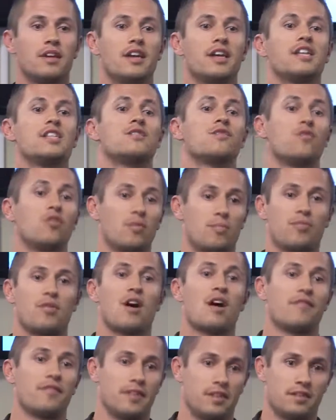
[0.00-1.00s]
It's for
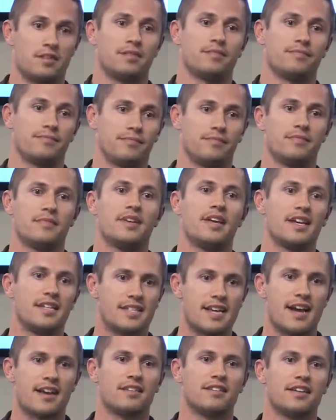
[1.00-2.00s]
profits.
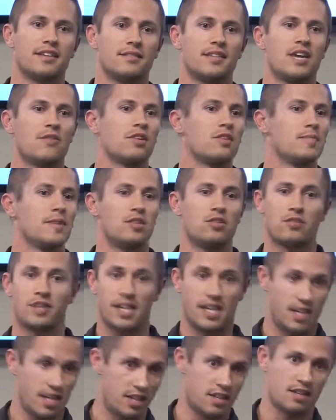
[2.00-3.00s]
Exactly. They wouldn't be
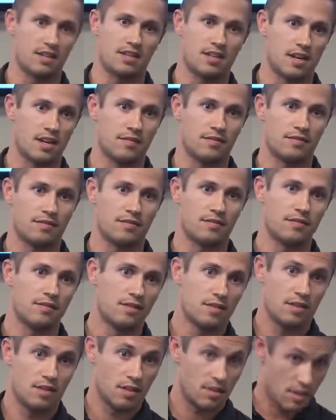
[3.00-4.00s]
doing any of this stuff.
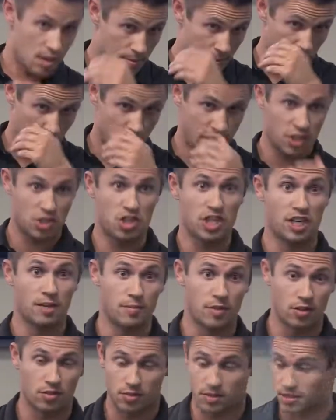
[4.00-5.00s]
I mean, look at
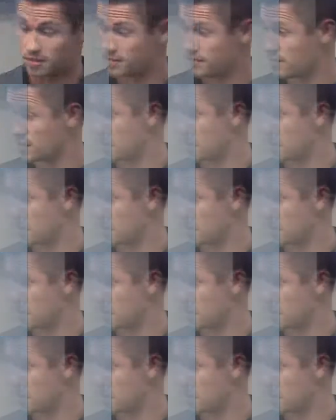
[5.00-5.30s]
GMOs.